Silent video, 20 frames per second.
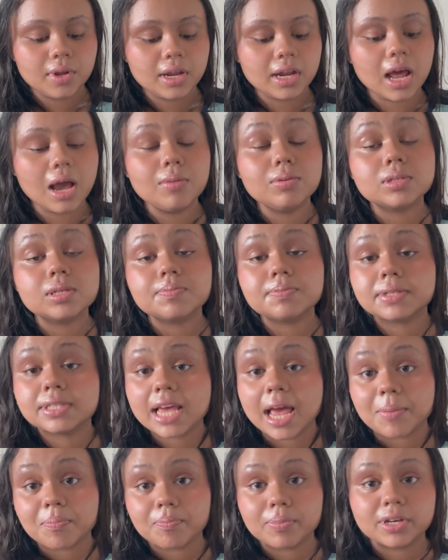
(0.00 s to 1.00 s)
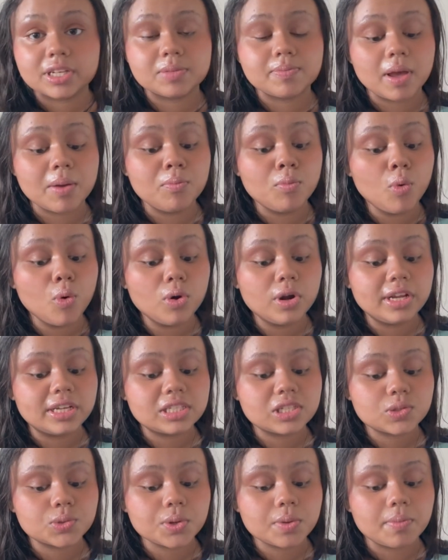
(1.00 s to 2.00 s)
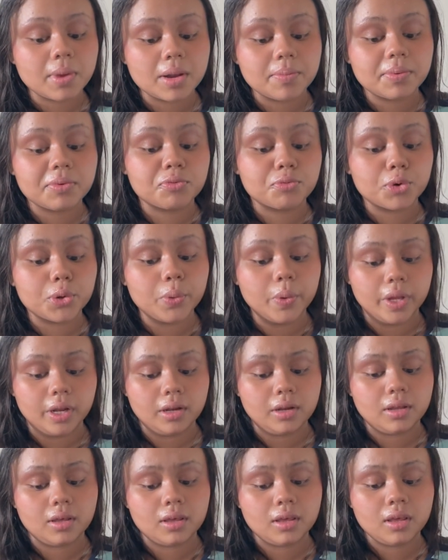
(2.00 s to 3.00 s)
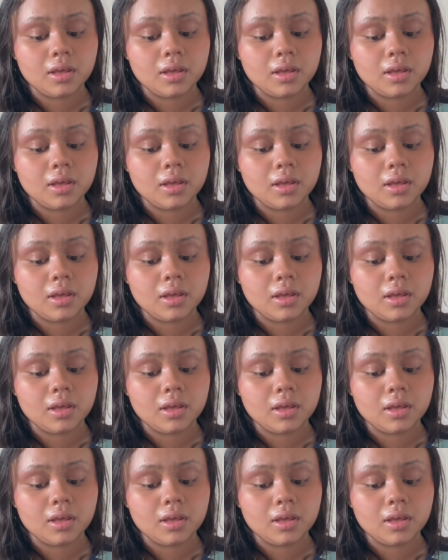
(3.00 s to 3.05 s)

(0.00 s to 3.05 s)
and I was upset because my morning swim had been ruined.